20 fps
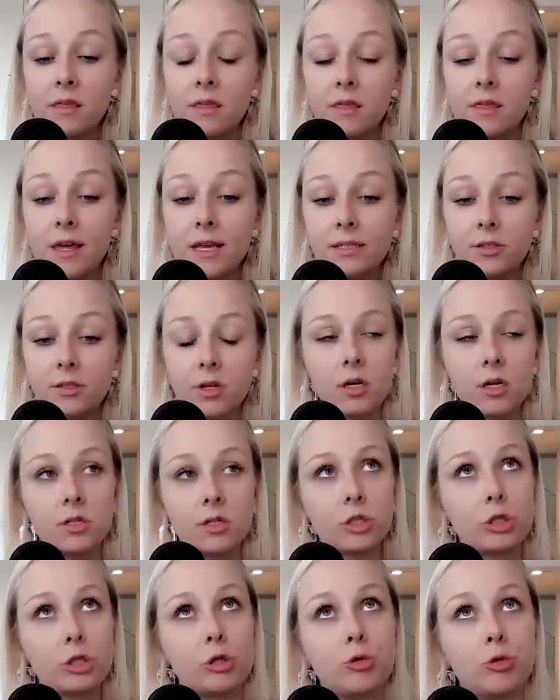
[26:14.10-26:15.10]
they start
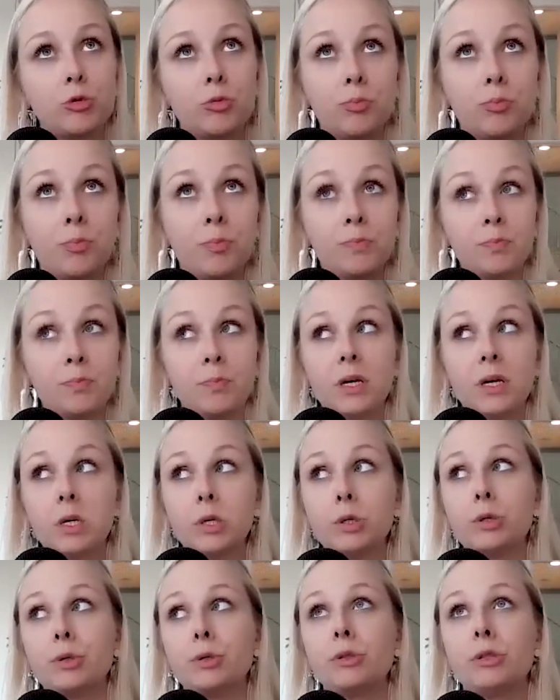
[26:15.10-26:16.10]
to
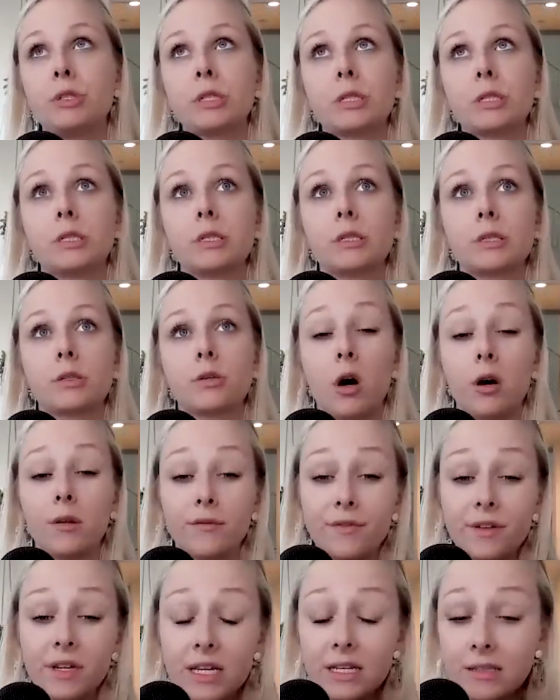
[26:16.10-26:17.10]
build
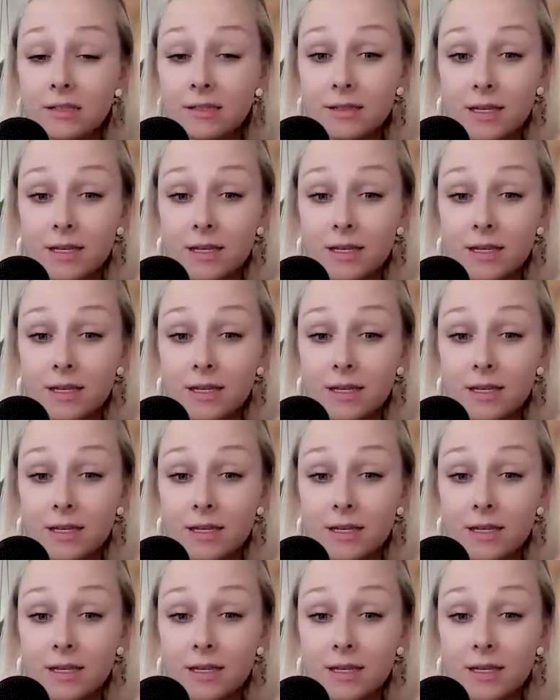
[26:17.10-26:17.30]
confidence.